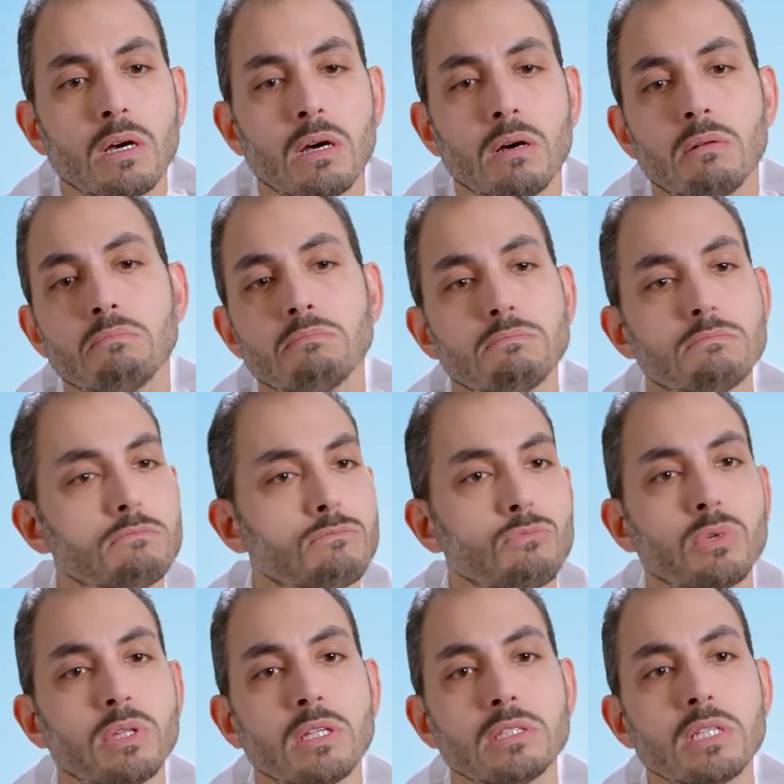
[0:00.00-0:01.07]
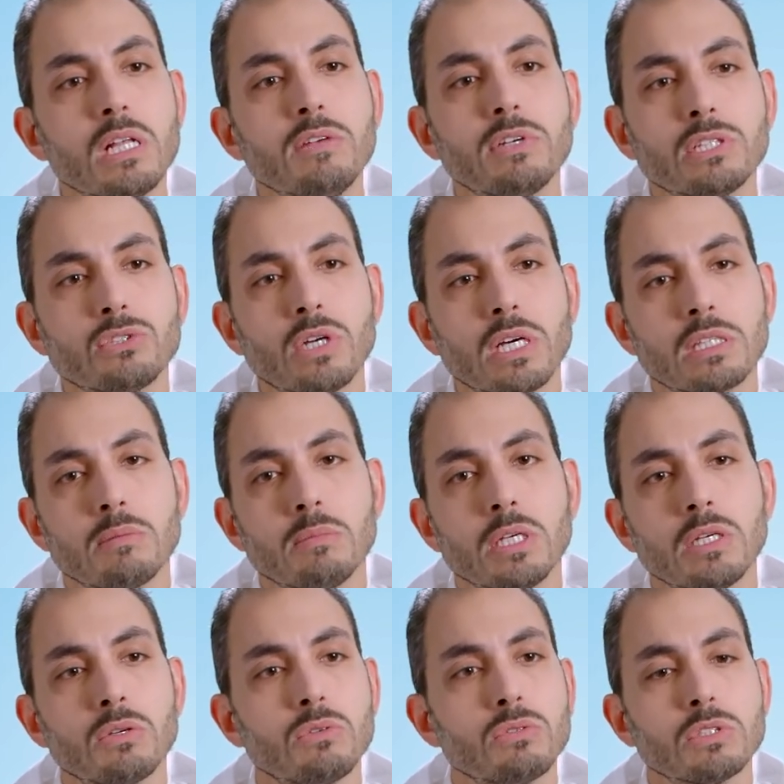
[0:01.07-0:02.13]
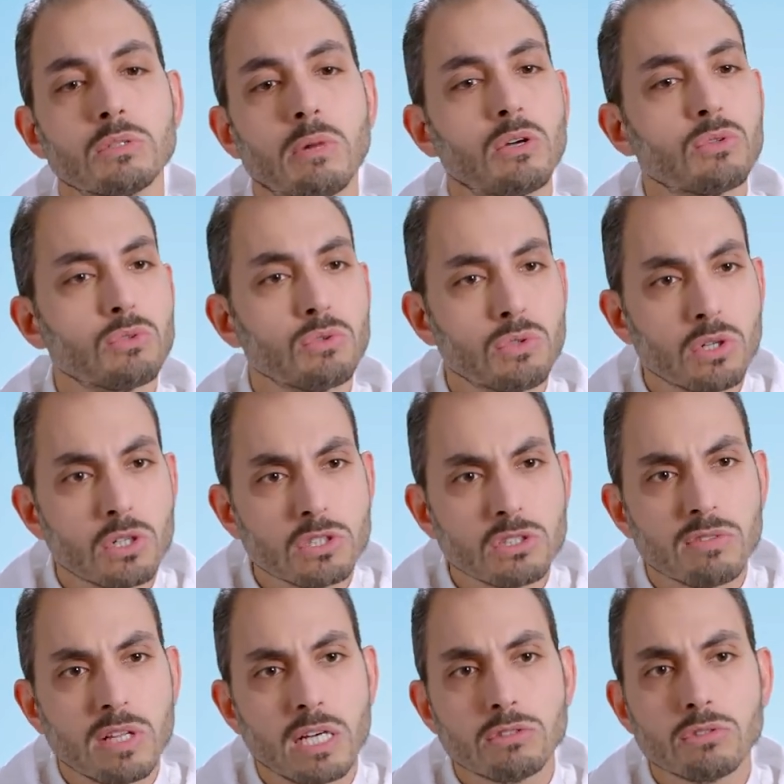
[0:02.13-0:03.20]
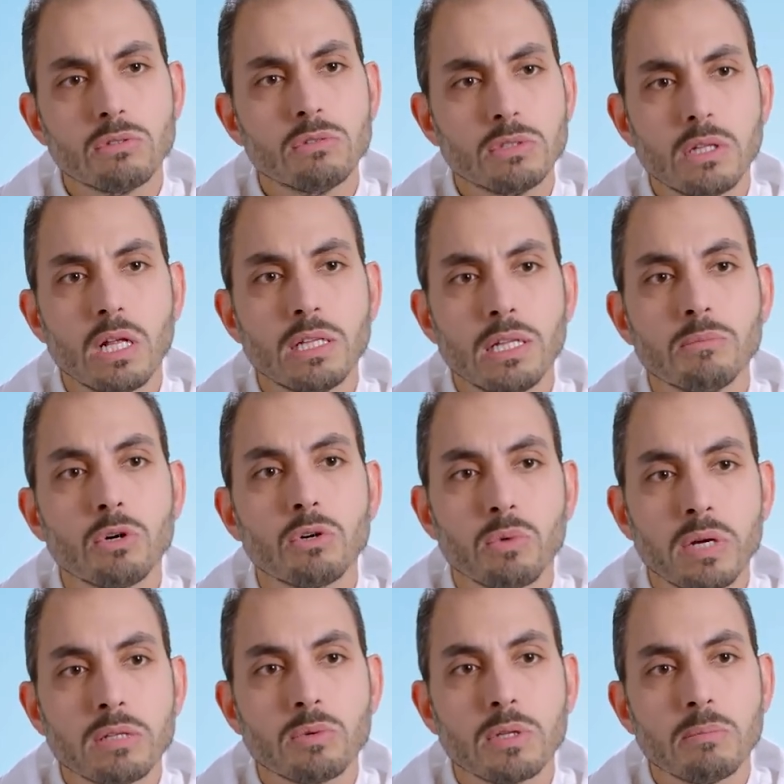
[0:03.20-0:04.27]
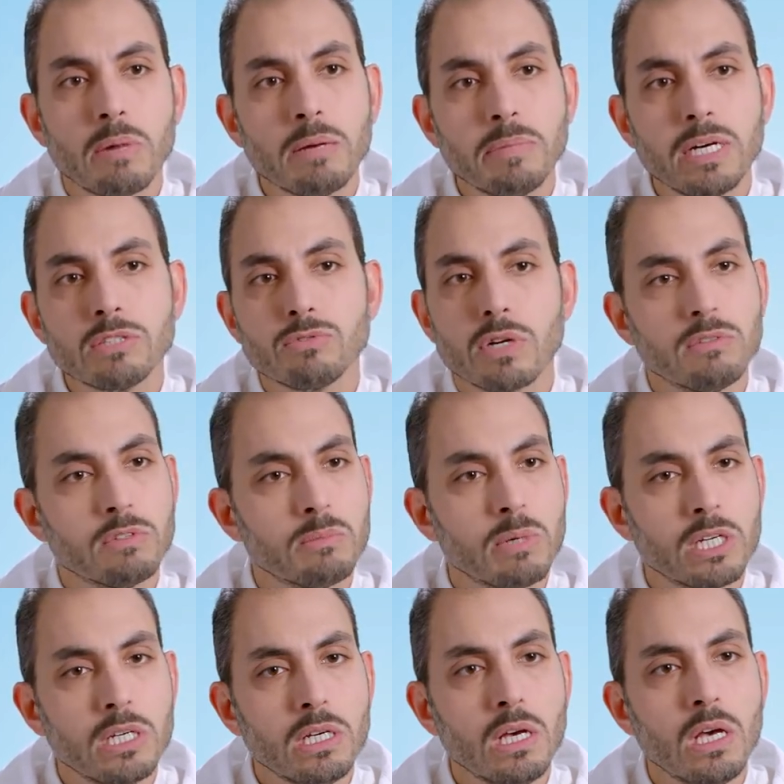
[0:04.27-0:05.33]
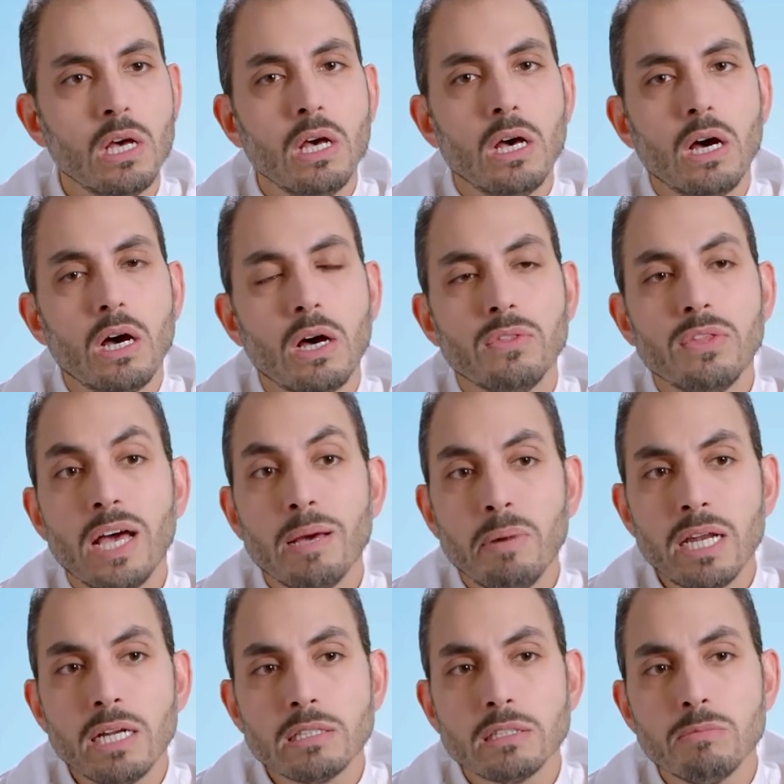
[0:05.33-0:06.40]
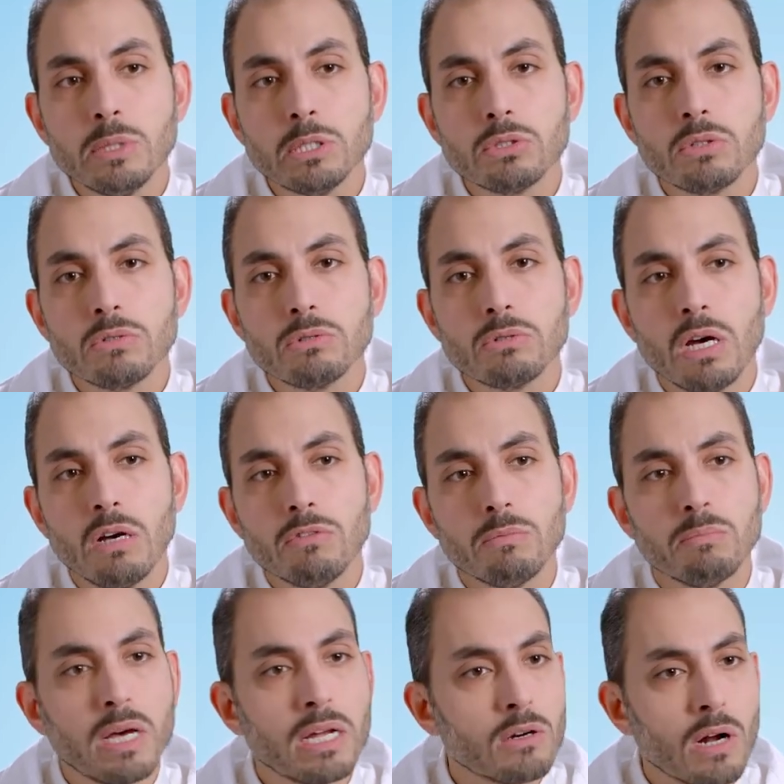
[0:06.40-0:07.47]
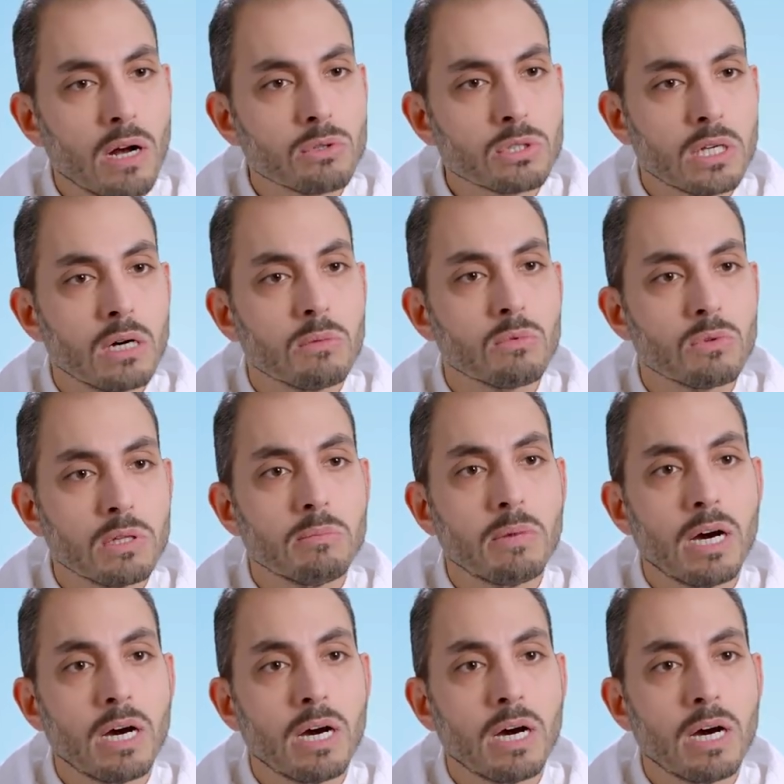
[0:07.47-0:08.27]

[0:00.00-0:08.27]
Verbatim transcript: um, with the sleeve gastrectomy, you lose about two thirds of that. So slightly more weight with the bypass for everybody. Uh, diabetics have been shown to have a better outcome with the